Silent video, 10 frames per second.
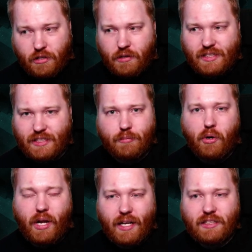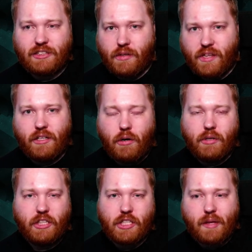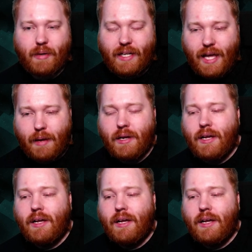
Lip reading: it's a small island, so they know each other by name,